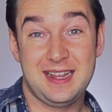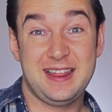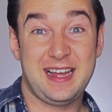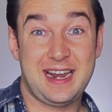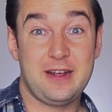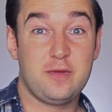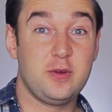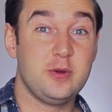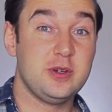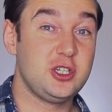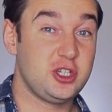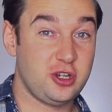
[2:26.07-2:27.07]
than if we
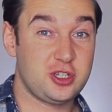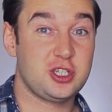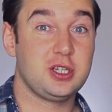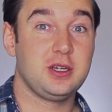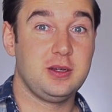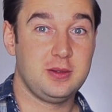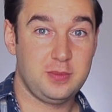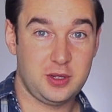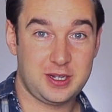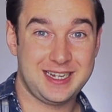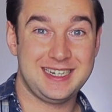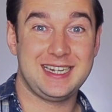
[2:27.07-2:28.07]
were just
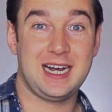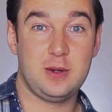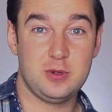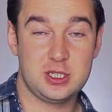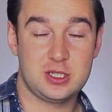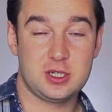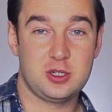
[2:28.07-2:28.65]
plucking downwards,